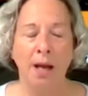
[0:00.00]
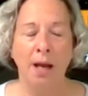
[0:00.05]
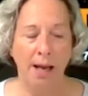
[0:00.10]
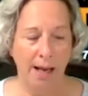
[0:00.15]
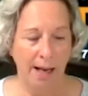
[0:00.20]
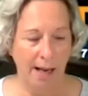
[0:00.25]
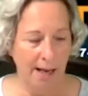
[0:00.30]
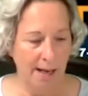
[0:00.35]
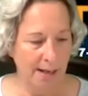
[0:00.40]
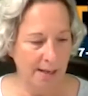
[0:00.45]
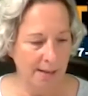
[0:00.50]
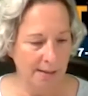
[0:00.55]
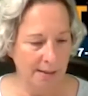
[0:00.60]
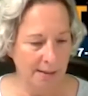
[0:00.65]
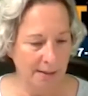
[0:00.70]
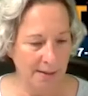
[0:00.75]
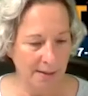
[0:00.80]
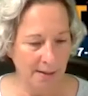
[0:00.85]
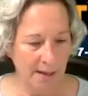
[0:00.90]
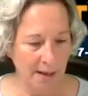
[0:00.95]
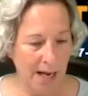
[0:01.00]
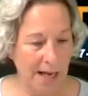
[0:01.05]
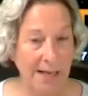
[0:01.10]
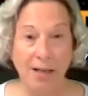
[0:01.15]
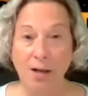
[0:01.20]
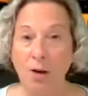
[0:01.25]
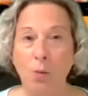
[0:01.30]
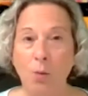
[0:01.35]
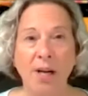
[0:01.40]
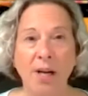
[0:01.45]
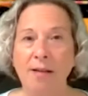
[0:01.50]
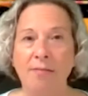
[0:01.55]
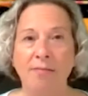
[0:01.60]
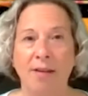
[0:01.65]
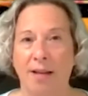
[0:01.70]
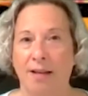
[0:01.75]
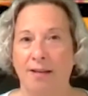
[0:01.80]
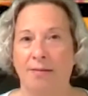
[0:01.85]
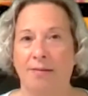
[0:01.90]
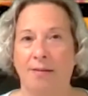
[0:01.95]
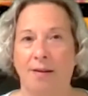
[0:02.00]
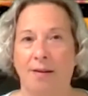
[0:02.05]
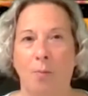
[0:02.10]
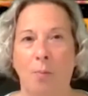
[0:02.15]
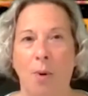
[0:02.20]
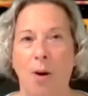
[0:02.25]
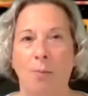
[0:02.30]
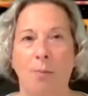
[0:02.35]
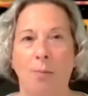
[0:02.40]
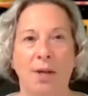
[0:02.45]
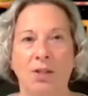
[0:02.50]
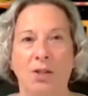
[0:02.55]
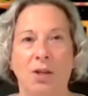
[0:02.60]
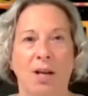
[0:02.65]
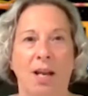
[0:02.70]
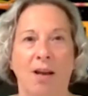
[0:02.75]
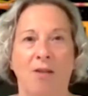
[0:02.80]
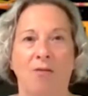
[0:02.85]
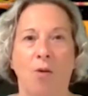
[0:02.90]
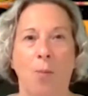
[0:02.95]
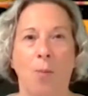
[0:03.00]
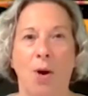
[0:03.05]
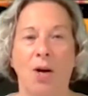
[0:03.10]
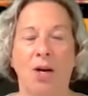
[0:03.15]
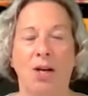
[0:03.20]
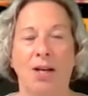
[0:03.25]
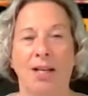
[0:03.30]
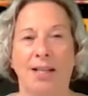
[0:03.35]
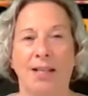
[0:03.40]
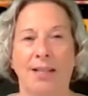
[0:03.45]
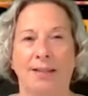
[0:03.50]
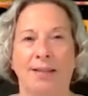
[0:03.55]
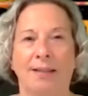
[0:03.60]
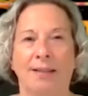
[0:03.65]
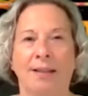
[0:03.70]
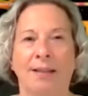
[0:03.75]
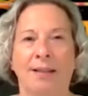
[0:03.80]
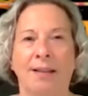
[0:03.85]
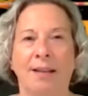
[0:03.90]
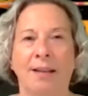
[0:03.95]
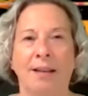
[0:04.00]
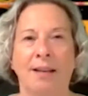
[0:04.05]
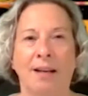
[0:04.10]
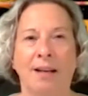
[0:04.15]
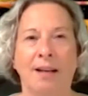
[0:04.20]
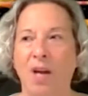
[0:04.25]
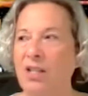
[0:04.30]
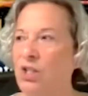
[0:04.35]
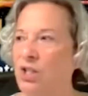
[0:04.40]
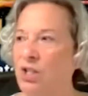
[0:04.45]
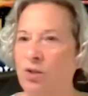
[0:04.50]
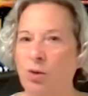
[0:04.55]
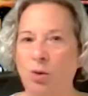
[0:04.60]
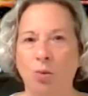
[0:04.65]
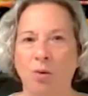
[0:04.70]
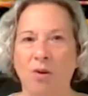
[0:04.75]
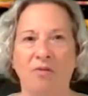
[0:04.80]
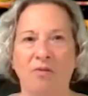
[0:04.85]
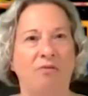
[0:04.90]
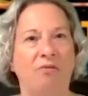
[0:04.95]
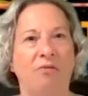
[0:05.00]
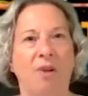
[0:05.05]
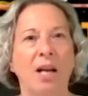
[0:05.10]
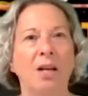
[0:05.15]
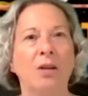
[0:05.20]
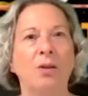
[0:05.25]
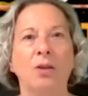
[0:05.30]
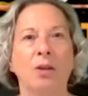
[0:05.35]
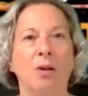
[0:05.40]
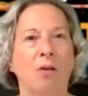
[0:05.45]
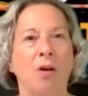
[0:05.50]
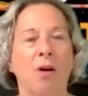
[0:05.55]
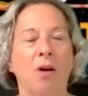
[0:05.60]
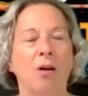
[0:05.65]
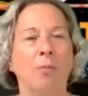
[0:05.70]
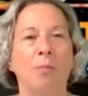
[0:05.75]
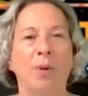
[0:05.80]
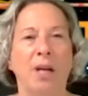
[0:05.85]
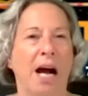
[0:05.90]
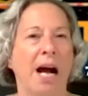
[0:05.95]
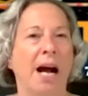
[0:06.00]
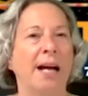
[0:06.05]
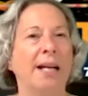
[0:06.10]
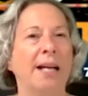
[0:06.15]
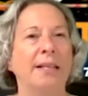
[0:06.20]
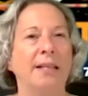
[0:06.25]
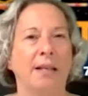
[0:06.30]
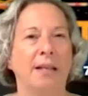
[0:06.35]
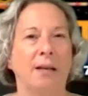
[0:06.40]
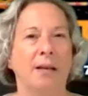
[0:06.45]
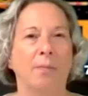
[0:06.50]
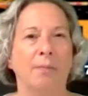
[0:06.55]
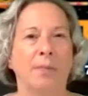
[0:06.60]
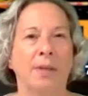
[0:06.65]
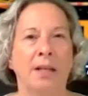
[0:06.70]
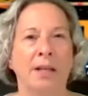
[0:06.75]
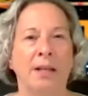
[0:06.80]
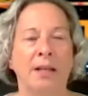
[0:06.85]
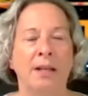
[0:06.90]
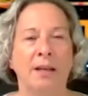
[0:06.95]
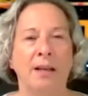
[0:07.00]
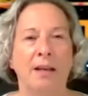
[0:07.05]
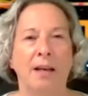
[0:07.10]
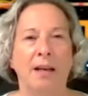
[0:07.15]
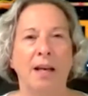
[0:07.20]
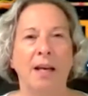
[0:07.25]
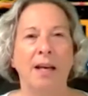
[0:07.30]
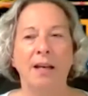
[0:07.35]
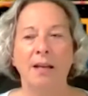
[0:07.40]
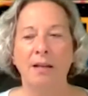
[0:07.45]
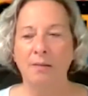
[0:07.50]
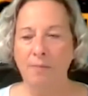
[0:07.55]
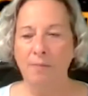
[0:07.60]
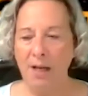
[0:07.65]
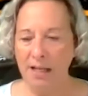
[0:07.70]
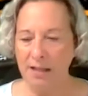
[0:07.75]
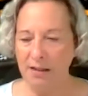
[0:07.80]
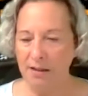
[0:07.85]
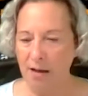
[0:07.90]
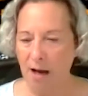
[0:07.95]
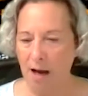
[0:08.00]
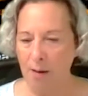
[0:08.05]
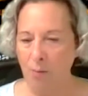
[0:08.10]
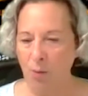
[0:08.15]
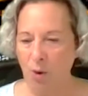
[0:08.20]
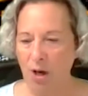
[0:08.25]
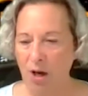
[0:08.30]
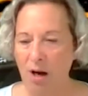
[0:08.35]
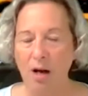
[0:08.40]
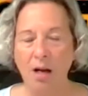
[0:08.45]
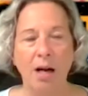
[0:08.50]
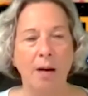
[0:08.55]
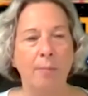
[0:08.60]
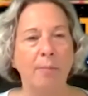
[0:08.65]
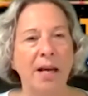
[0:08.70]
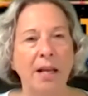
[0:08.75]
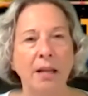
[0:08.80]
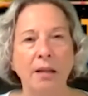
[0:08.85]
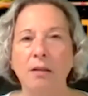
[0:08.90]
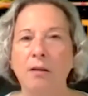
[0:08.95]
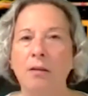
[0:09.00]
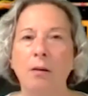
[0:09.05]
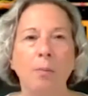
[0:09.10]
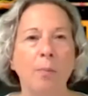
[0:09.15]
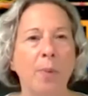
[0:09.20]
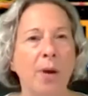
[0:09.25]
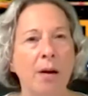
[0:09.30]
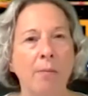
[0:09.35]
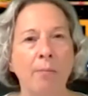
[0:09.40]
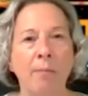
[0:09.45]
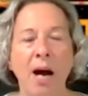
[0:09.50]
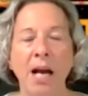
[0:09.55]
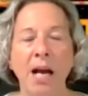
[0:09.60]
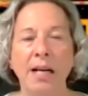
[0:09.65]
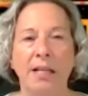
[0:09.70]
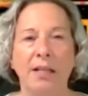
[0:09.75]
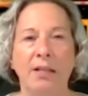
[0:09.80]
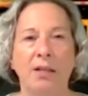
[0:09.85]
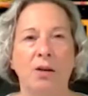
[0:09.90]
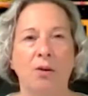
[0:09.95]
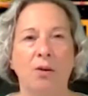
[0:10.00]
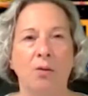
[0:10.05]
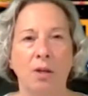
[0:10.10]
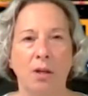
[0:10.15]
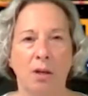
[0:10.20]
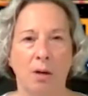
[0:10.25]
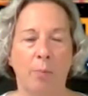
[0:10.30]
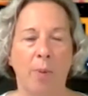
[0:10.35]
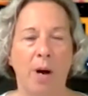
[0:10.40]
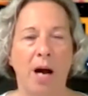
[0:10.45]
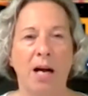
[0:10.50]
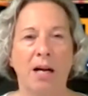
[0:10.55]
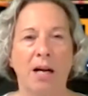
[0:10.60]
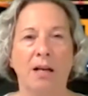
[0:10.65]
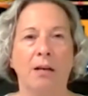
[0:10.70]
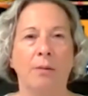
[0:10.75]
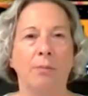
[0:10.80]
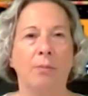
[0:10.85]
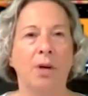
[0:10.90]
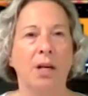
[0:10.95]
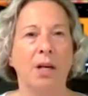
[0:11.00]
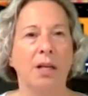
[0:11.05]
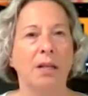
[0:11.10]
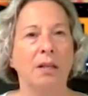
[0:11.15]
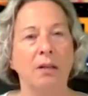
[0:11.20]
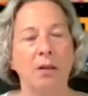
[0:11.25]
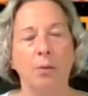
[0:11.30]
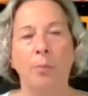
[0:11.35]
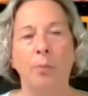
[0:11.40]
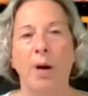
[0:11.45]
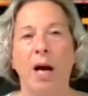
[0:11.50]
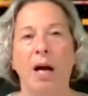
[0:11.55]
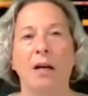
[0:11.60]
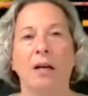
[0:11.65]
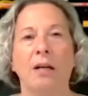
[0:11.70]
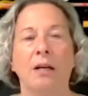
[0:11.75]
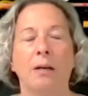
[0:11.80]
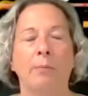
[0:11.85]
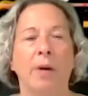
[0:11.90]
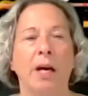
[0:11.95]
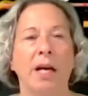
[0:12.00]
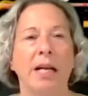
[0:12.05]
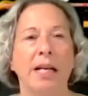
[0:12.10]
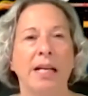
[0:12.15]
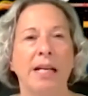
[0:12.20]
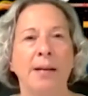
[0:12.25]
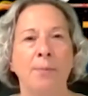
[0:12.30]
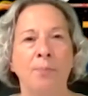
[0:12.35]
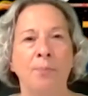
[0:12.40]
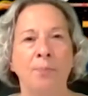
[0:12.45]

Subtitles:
And I didn't know anything about multi-level marketing. I just sort of followed along behind him. And as time went on, I made a little bit of money, a little pocket of money.